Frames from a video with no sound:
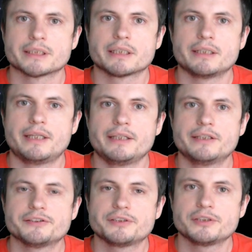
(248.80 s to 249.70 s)
the
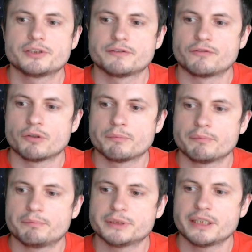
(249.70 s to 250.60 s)
distance
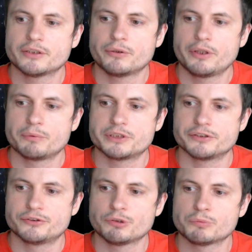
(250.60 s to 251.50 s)
from planet Earth, which
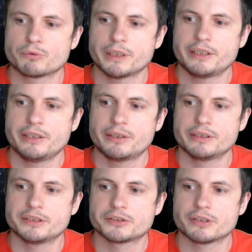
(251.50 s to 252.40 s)
is somewhere right here
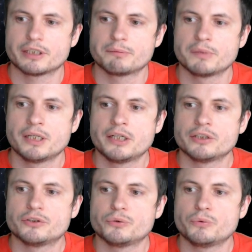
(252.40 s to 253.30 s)
in this arm,
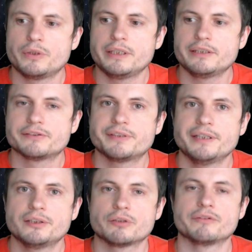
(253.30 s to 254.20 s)
to the
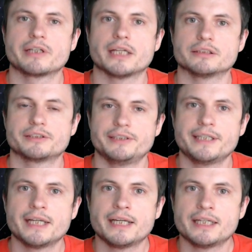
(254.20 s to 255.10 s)
center of the
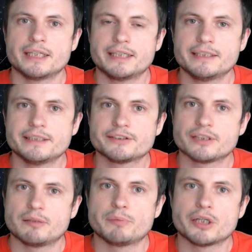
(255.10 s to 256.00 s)
galaxy is
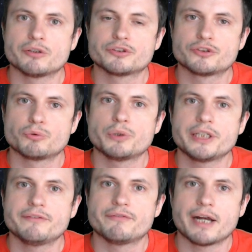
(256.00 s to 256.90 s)
about
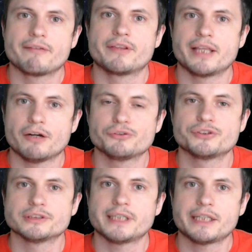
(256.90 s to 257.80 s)
twenty-five
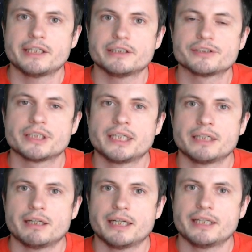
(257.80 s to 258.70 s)
thousand light years,
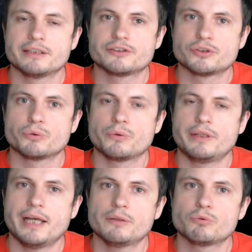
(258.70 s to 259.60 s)
and so
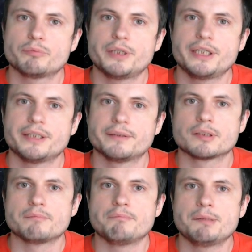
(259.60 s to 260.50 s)
that would be
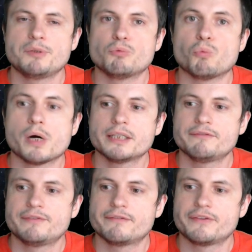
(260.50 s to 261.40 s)
maybe one
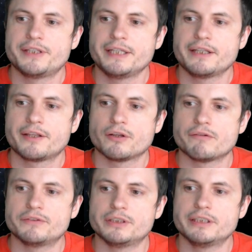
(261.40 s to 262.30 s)
fifteenth
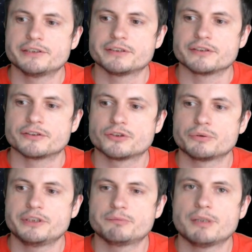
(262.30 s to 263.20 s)
of the distance.
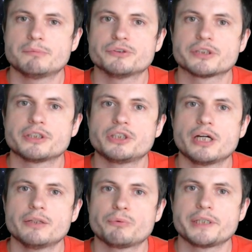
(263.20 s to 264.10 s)
So these bubbles are
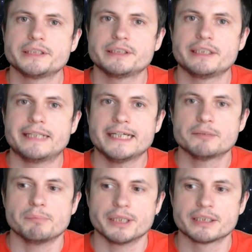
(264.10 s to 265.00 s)
not really
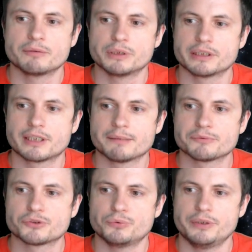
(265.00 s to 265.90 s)
that big when it
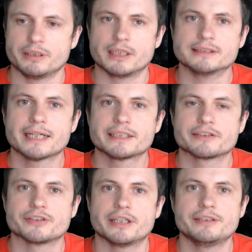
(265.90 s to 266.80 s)
comes to the
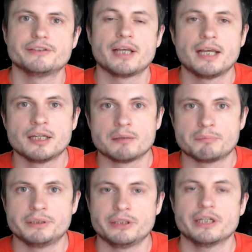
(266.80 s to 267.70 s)
galactic size,
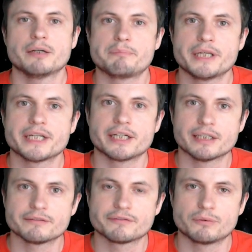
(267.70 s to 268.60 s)
but they are big
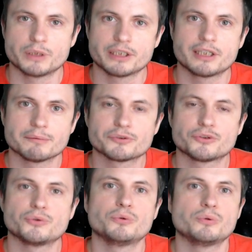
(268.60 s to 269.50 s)
enough when it comes
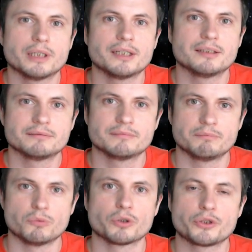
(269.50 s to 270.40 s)
to uh,
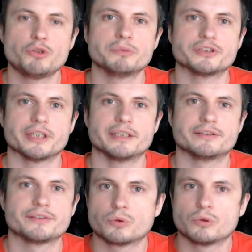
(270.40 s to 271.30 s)
more human
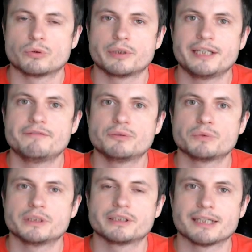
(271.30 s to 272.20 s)
size, or even
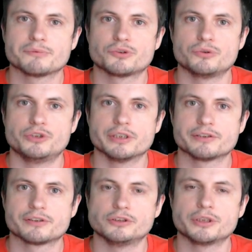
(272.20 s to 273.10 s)
when it comes to
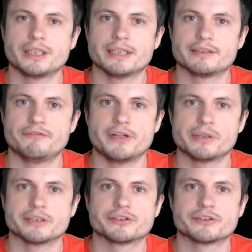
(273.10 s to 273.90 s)
just looking at various